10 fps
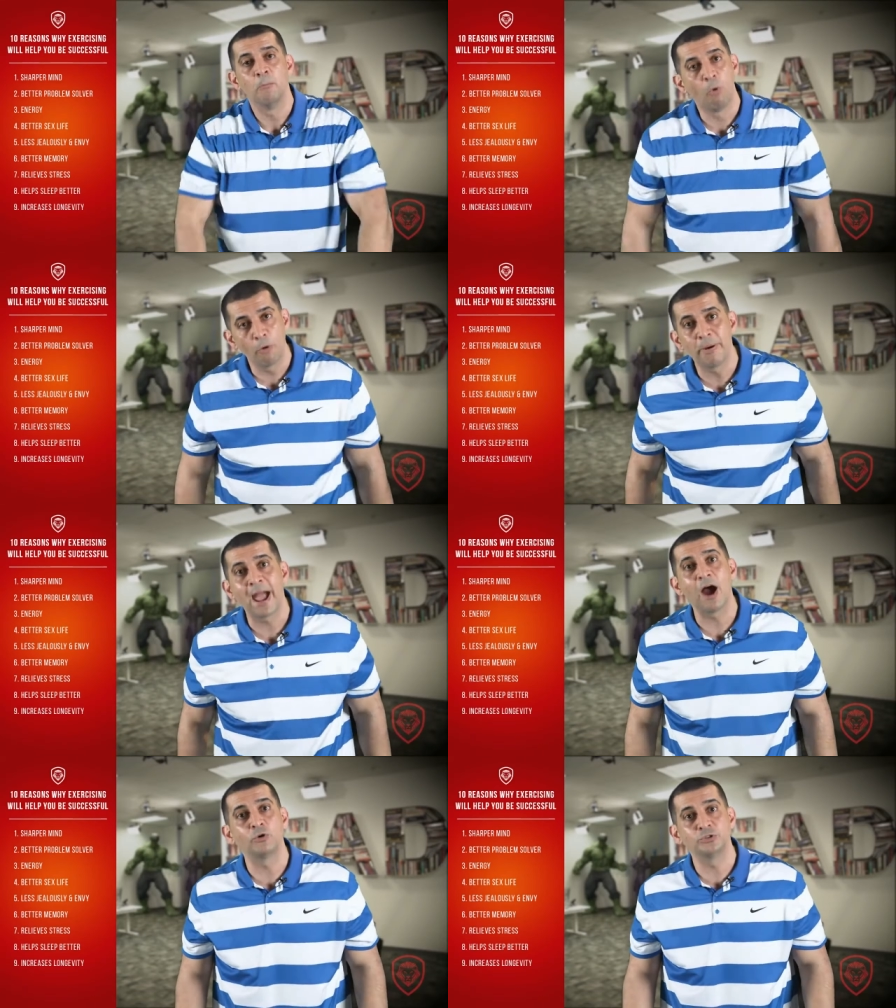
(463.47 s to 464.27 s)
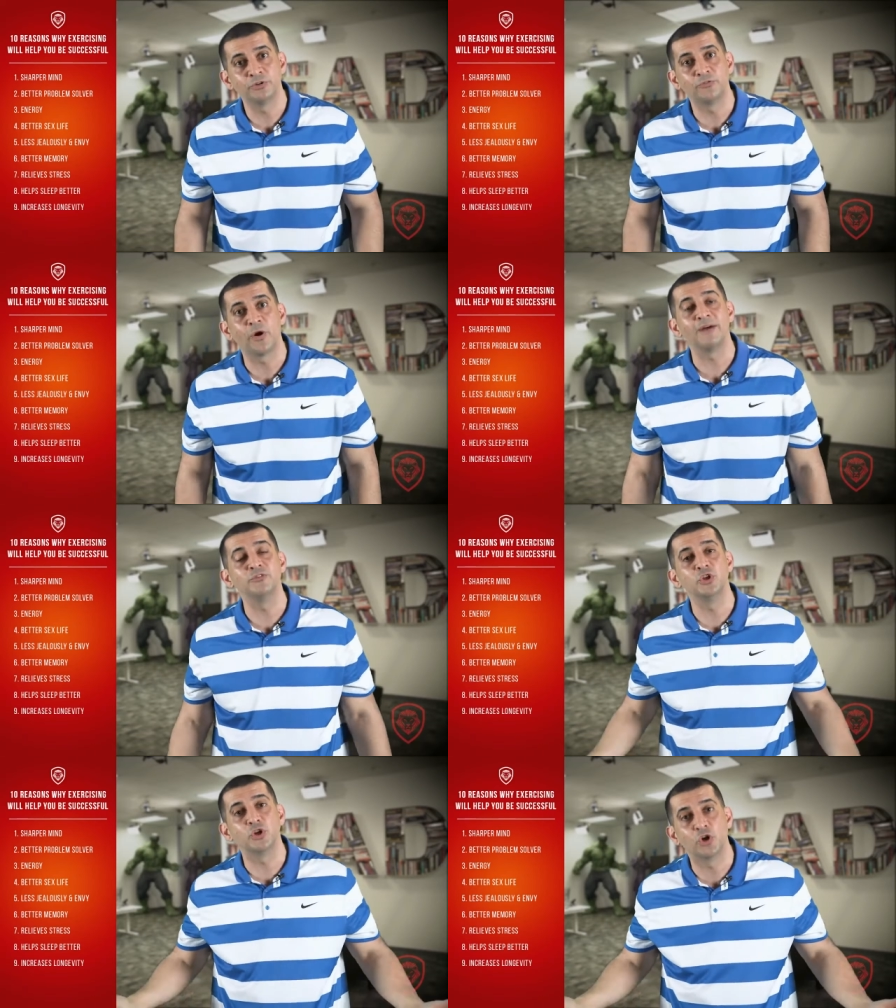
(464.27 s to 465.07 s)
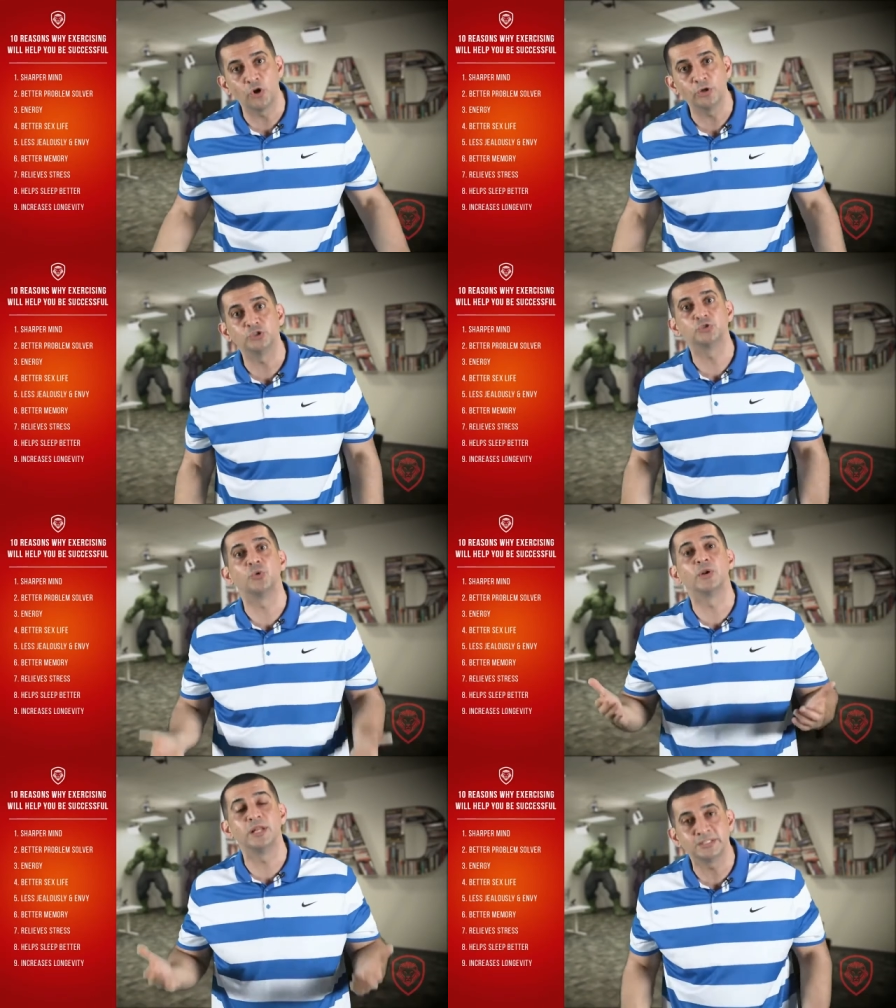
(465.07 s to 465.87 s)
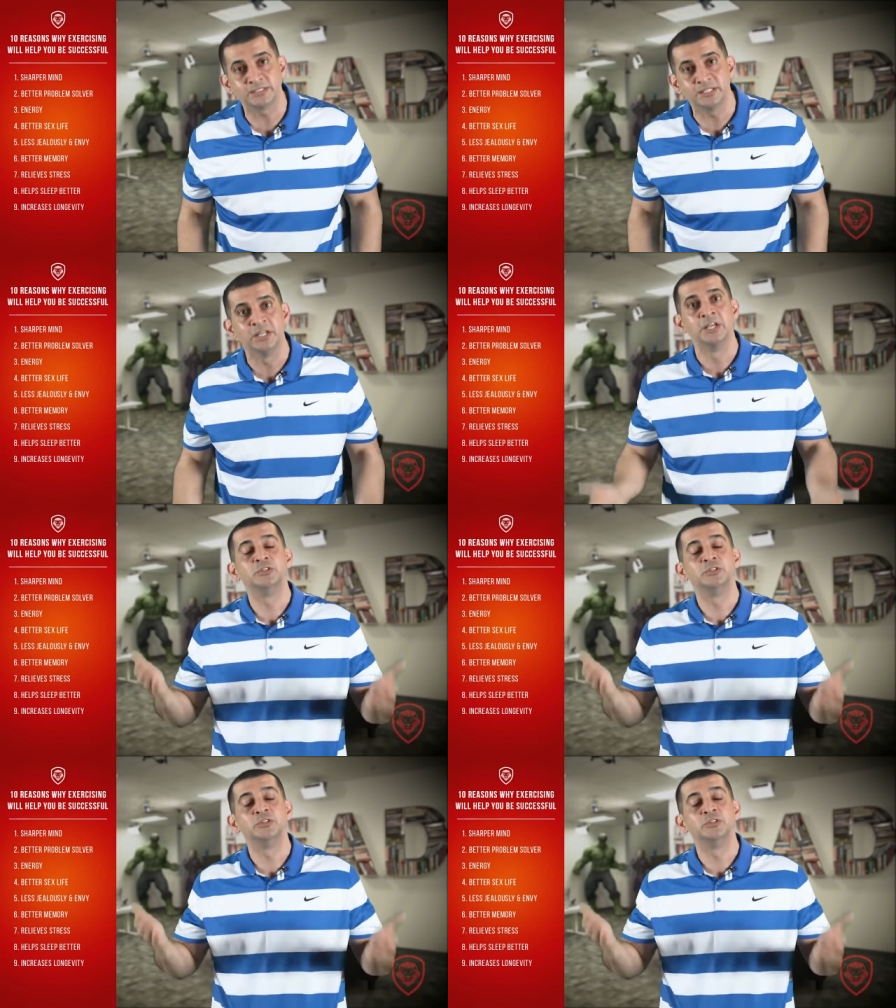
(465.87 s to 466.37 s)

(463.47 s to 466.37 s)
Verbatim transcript: more power to you for having the courage to listen